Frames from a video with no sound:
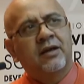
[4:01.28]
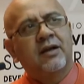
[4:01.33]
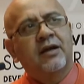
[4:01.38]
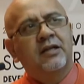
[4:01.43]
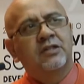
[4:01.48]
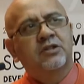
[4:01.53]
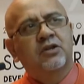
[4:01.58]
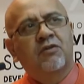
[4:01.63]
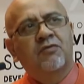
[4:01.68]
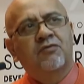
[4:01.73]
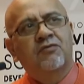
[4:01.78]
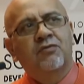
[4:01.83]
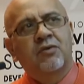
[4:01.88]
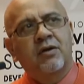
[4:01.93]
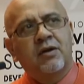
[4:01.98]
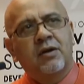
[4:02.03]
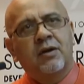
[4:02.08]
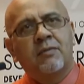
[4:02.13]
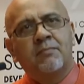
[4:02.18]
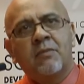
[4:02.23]
sort of
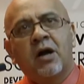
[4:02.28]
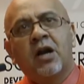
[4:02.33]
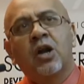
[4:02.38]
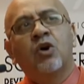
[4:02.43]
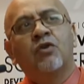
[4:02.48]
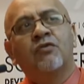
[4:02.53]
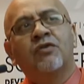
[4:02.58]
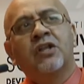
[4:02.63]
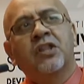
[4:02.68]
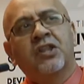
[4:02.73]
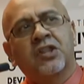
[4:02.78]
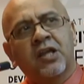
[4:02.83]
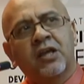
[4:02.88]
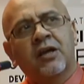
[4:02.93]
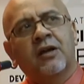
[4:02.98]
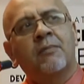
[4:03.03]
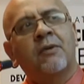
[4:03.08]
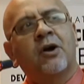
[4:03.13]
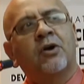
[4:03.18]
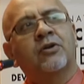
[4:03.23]
mull over it, think
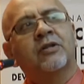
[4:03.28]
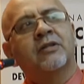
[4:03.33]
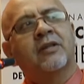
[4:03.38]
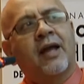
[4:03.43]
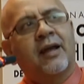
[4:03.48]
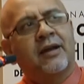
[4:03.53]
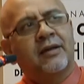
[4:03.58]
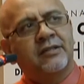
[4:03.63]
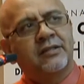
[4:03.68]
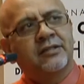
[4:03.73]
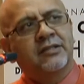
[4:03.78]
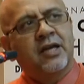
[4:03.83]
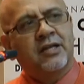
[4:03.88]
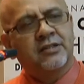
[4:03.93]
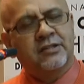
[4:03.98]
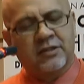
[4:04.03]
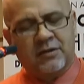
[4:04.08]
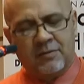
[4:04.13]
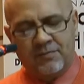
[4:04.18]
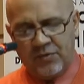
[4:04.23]
about it, and
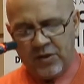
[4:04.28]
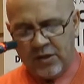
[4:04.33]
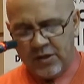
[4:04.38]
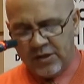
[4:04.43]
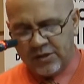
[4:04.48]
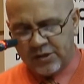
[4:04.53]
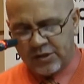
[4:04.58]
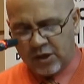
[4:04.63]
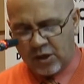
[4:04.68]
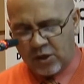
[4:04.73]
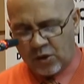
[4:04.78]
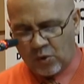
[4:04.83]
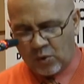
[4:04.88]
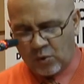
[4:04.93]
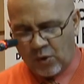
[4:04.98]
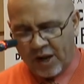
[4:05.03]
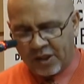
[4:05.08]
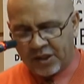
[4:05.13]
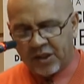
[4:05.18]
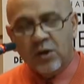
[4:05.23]
discuss it. So
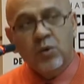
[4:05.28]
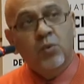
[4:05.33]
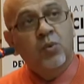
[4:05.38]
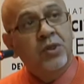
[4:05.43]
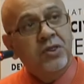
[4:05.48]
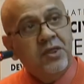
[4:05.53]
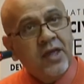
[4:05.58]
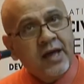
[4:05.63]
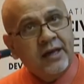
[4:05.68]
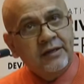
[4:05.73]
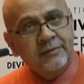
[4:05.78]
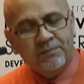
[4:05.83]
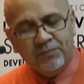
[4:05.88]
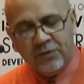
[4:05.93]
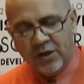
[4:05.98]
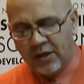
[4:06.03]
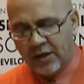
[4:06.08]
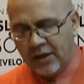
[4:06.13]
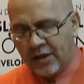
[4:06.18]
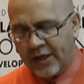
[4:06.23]
I think with that,
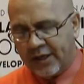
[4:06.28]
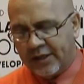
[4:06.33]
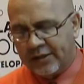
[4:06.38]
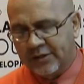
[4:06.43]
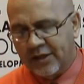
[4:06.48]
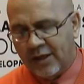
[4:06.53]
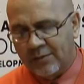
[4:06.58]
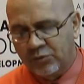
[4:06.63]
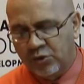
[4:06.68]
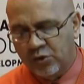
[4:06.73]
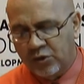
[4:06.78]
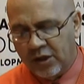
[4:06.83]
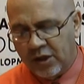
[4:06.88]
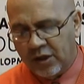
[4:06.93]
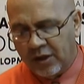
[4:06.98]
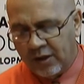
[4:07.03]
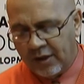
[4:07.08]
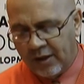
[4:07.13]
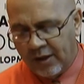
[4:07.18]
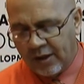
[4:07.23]
let us come
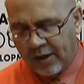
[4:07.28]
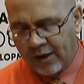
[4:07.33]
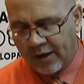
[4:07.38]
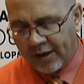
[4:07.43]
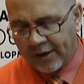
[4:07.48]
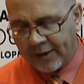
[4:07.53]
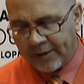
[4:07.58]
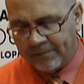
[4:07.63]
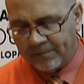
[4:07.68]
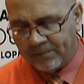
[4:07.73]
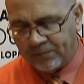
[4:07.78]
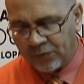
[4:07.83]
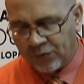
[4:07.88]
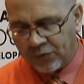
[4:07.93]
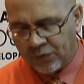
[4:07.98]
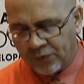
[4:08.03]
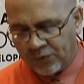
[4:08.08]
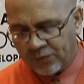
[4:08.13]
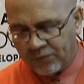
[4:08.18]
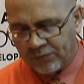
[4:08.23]
to
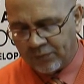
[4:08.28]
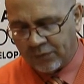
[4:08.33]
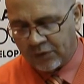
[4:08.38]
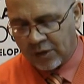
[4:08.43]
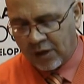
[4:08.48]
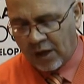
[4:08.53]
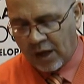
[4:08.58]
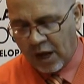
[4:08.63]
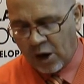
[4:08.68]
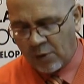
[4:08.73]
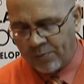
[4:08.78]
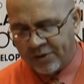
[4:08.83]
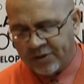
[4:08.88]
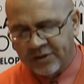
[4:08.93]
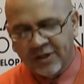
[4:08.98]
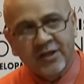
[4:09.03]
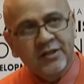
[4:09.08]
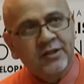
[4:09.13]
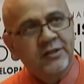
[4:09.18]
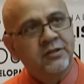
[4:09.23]
our
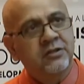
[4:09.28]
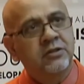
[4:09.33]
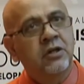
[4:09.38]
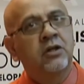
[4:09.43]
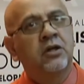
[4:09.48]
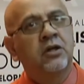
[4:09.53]
presenters.